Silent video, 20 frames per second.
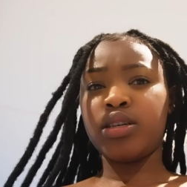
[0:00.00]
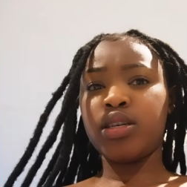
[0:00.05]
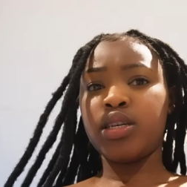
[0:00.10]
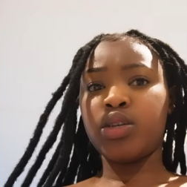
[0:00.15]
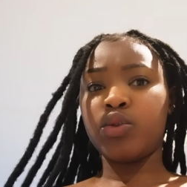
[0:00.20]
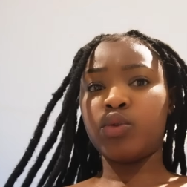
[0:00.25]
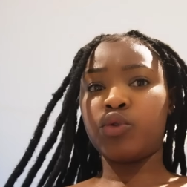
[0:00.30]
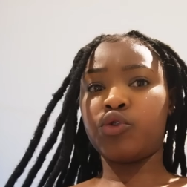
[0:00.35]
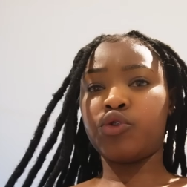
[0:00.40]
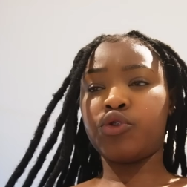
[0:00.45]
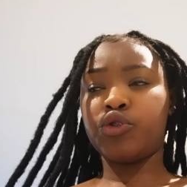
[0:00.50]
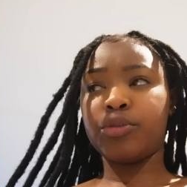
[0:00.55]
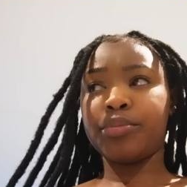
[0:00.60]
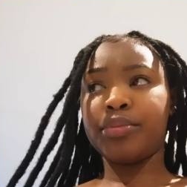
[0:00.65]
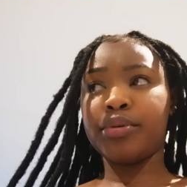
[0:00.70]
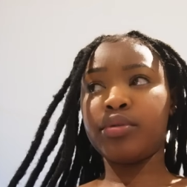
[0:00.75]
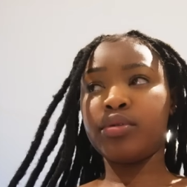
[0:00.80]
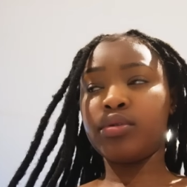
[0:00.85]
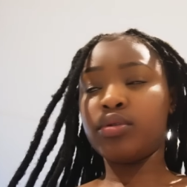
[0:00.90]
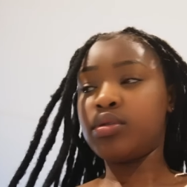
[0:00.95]
you know,
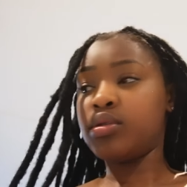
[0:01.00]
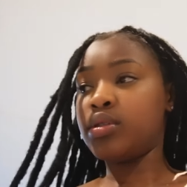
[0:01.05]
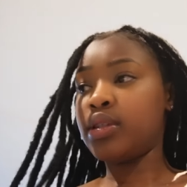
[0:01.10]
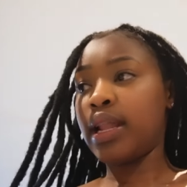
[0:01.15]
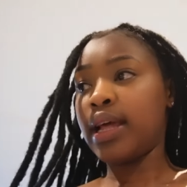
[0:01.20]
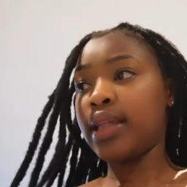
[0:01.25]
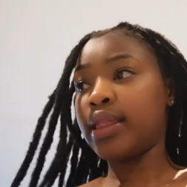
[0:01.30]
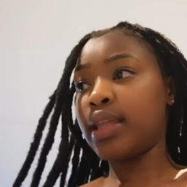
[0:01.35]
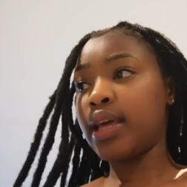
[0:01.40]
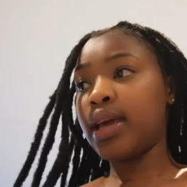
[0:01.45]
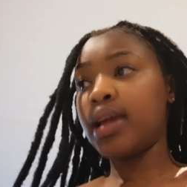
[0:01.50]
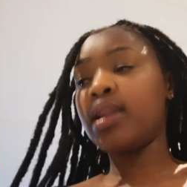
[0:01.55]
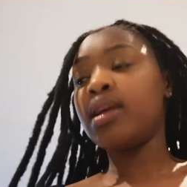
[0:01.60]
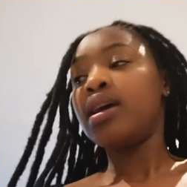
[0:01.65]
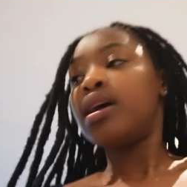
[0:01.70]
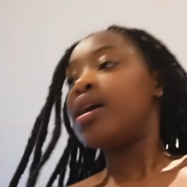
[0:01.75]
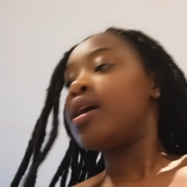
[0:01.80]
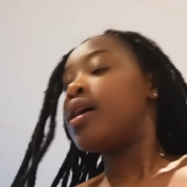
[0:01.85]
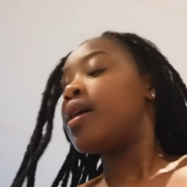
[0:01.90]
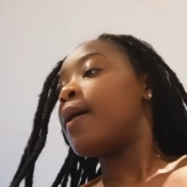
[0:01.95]
trouble like that
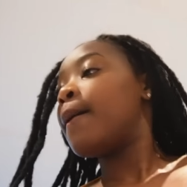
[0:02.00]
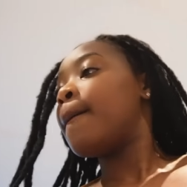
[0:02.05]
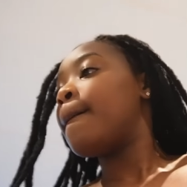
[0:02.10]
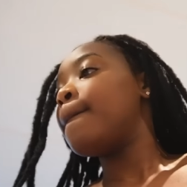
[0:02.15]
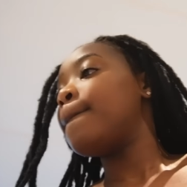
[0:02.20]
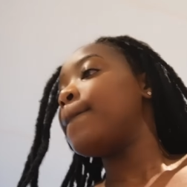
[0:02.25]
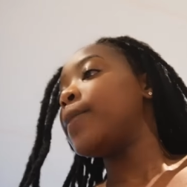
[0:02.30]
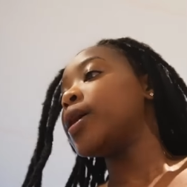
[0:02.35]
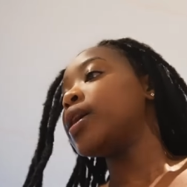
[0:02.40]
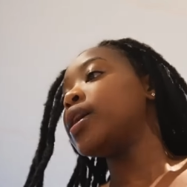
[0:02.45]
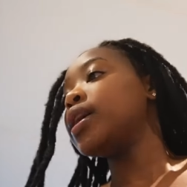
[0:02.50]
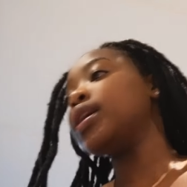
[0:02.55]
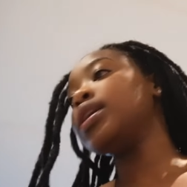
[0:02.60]
but